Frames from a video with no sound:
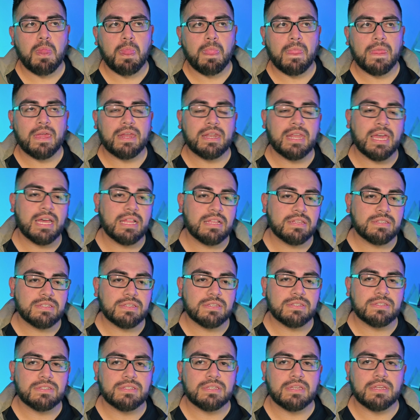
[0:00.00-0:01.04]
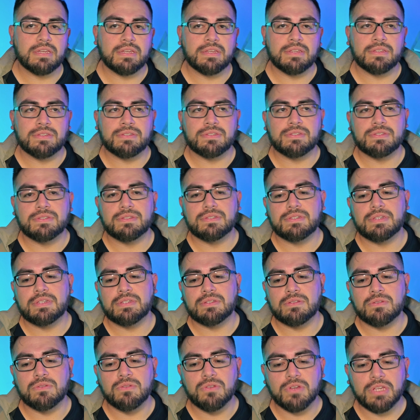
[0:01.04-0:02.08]
analysis is
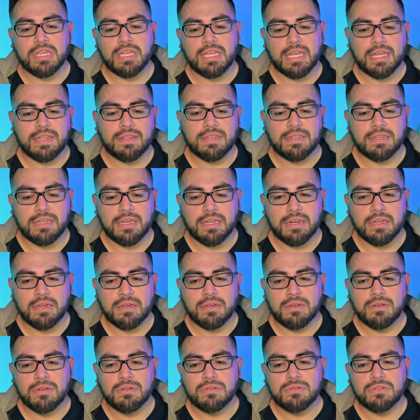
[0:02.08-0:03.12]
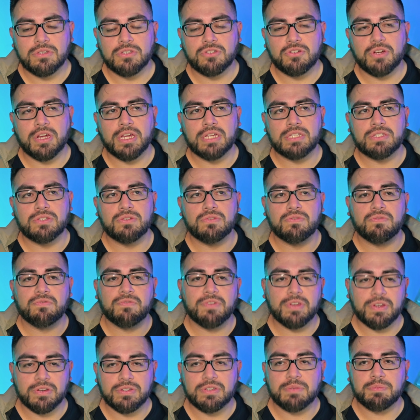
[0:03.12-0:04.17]
looking at the data to try to
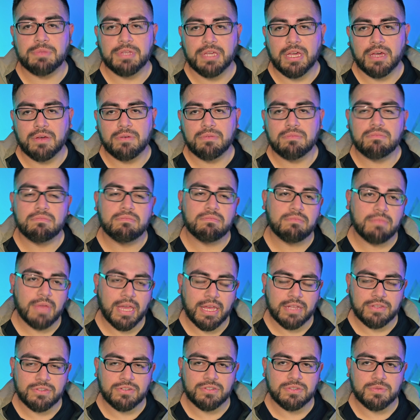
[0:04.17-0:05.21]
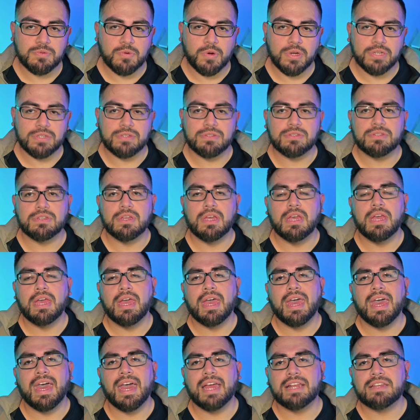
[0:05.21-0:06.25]
figure something out, answer some questions.
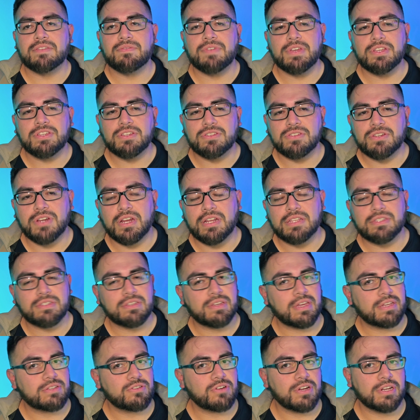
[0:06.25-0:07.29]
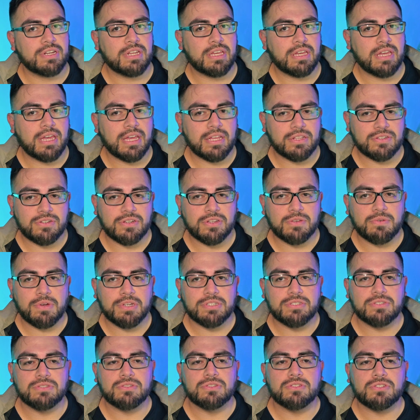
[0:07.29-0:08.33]
Activation, you're not necessarily trying to answer any
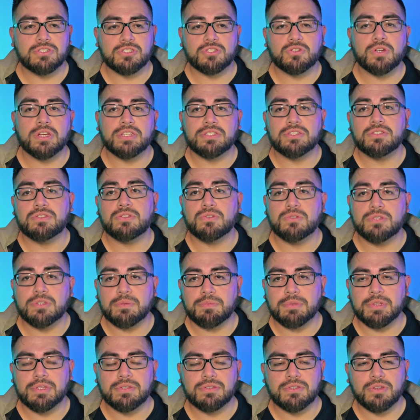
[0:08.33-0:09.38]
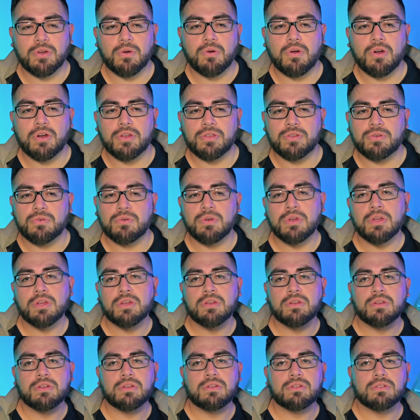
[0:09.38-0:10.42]
questions, you're just trying to do something. So are you
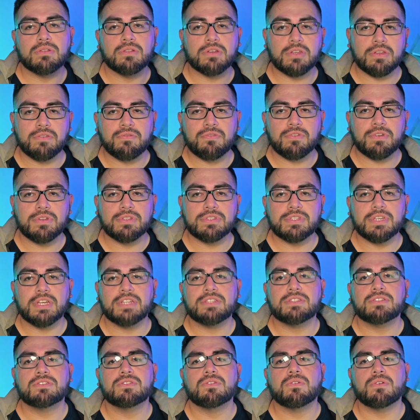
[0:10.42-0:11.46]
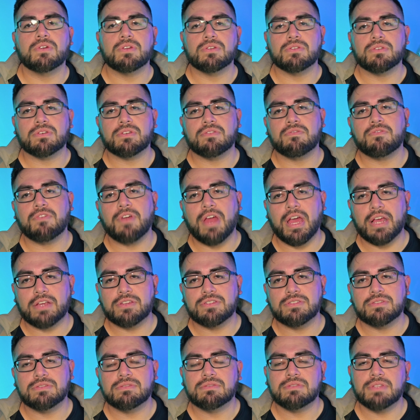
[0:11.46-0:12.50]
looking for insights or are you looking for
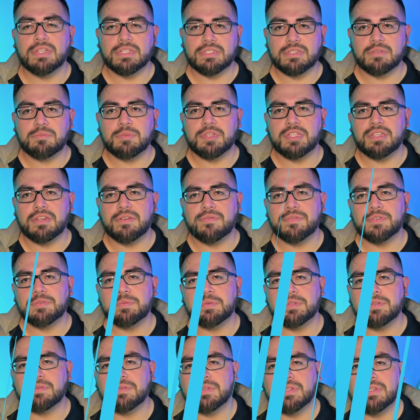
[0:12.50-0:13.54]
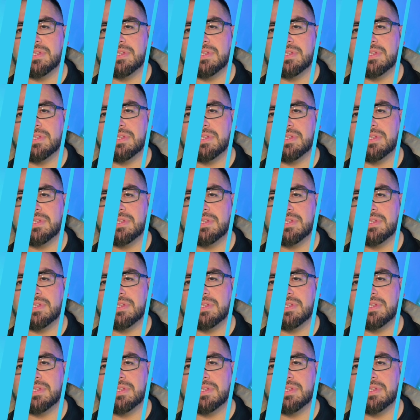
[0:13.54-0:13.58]
action? That's going to be the difference between